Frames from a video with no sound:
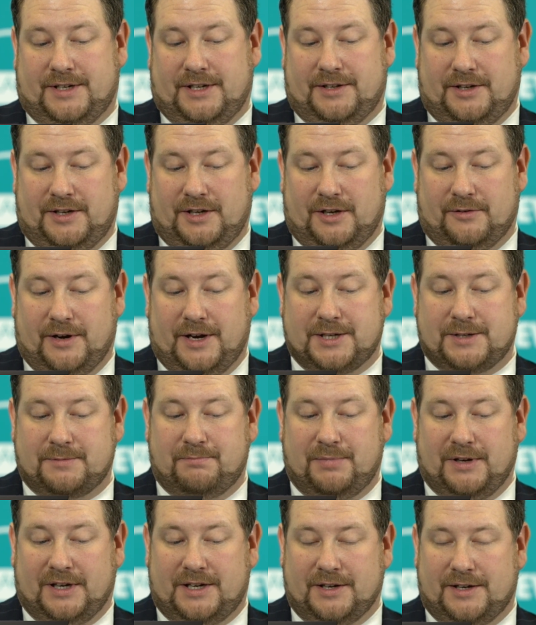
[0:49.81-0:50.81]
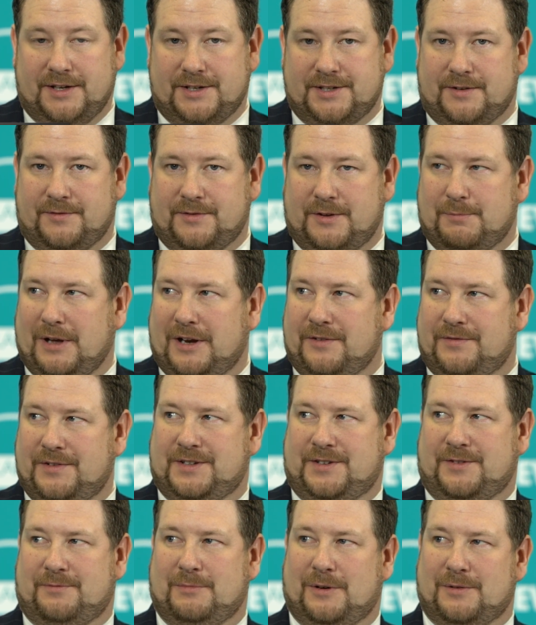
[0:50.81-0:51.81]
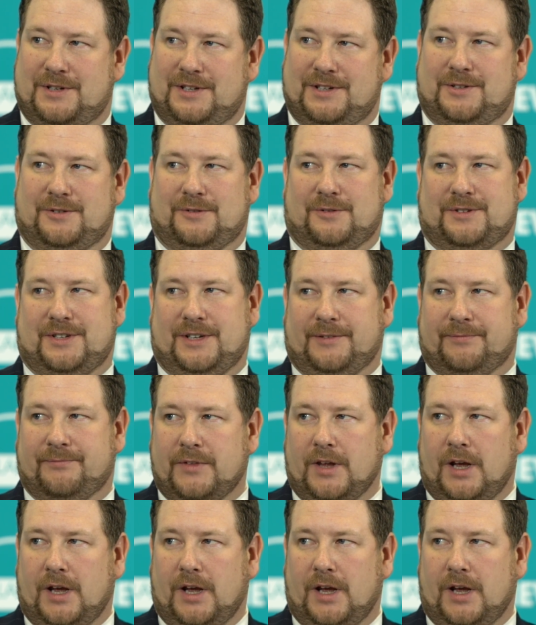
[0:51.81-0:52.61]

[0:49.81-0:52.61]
in the US because of the benefits of multi-sourcing.